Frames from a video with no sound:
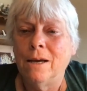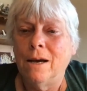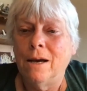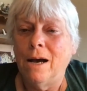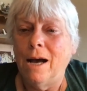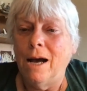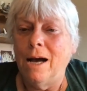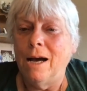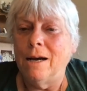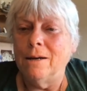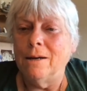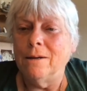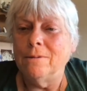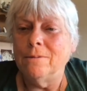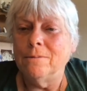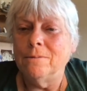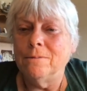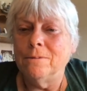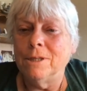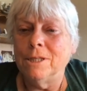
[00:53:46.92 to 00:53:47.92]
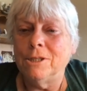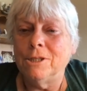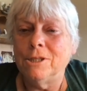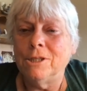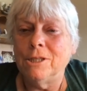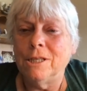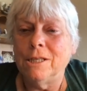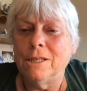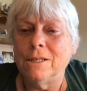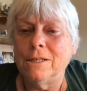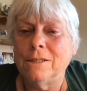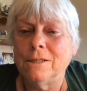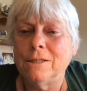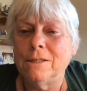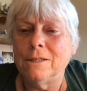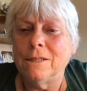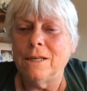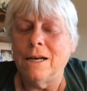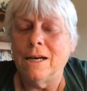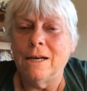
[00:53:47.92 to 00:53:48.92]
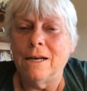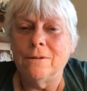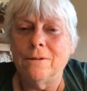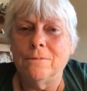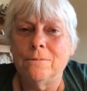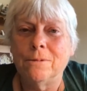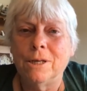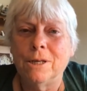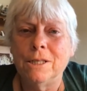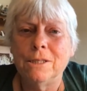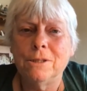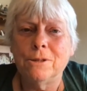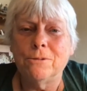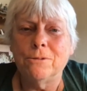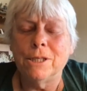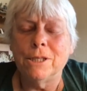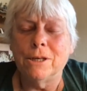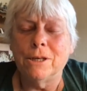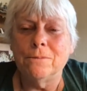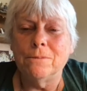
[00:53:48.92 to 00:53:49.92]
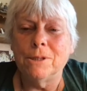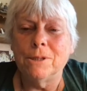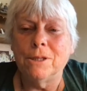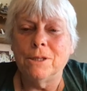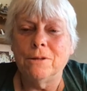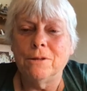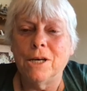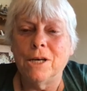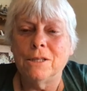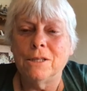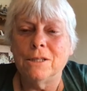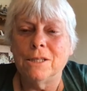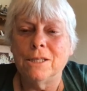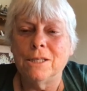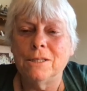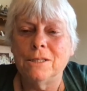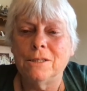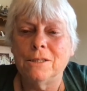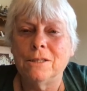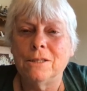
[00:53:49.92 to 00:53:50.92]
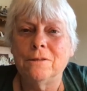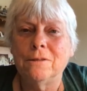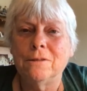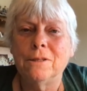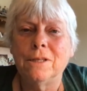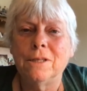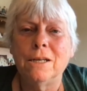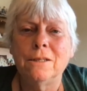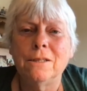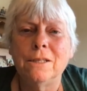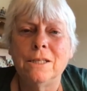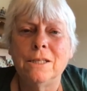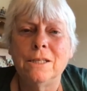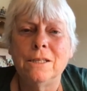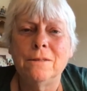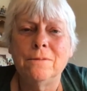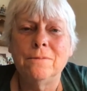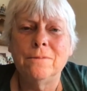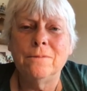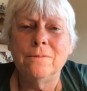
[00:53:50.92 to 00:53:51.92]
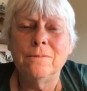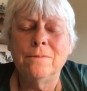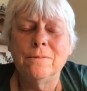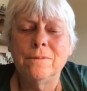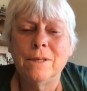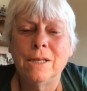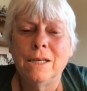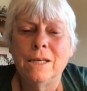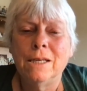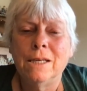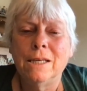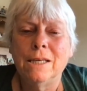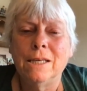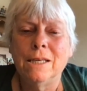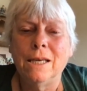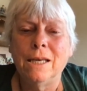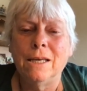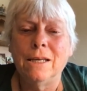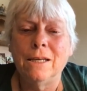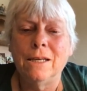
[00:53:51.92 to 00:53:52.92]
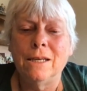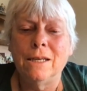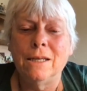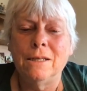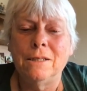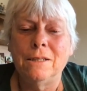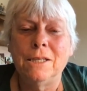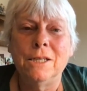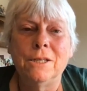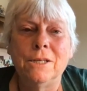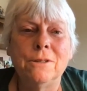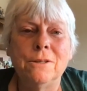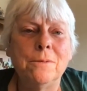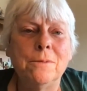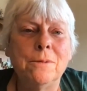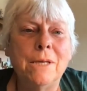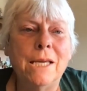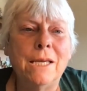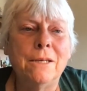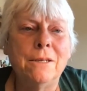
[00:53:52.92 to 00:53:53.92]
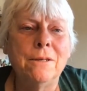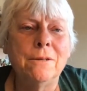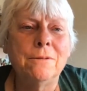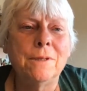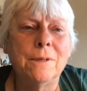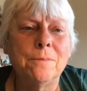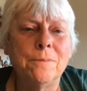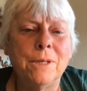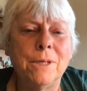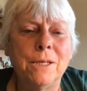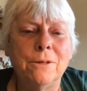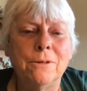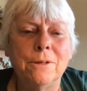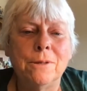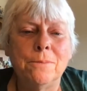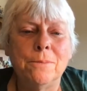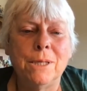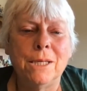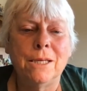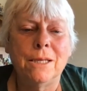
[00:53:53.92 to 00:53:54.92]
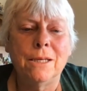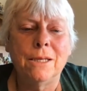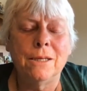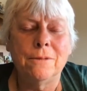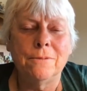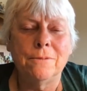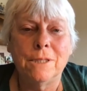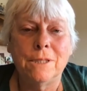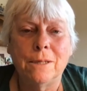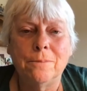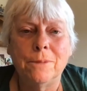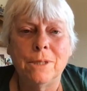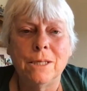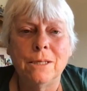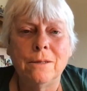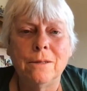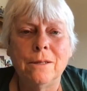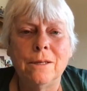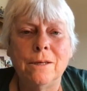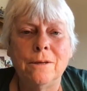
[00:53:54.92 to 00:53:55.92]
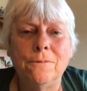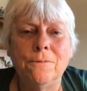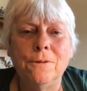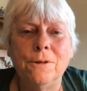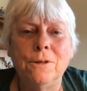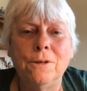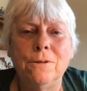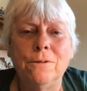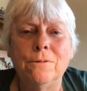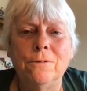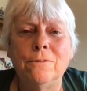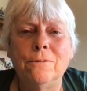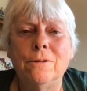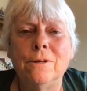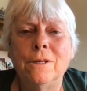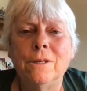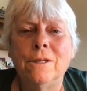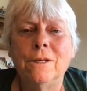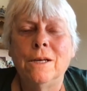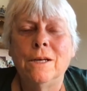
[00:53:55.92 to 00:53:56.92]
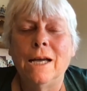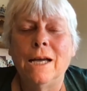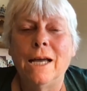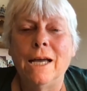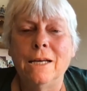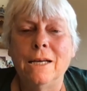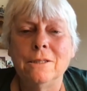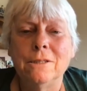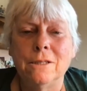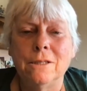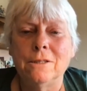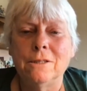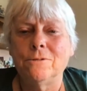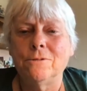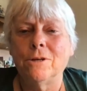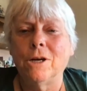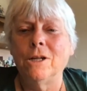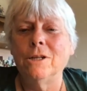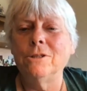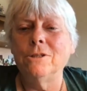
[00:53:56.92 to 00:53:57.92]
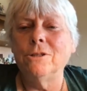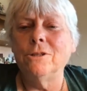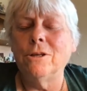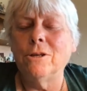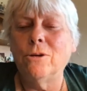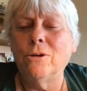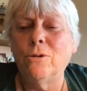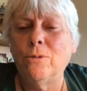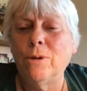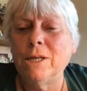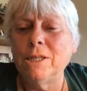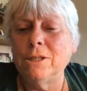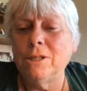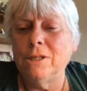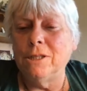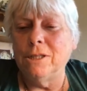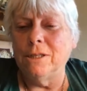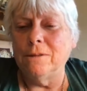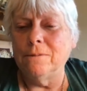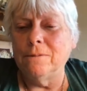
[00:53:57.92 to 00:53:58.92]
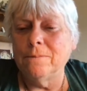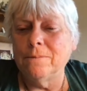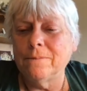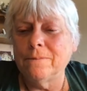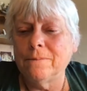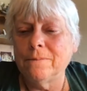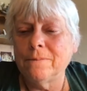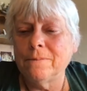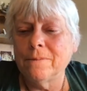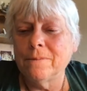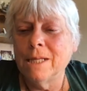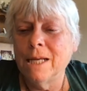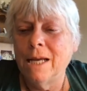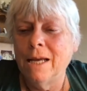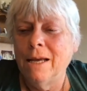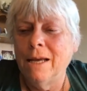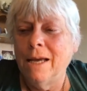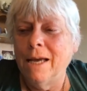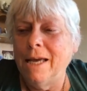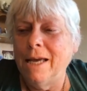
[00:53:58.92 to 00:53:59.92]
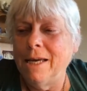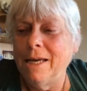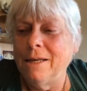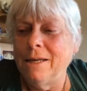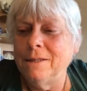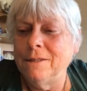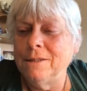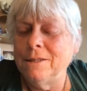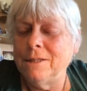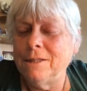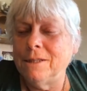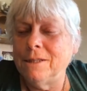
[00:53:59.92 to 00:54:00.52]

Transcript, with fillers: uh, which is uh, what is going on with the lagna? Is the lagna getting near the end of something or the beginning of something? If you ask an astrologer a question and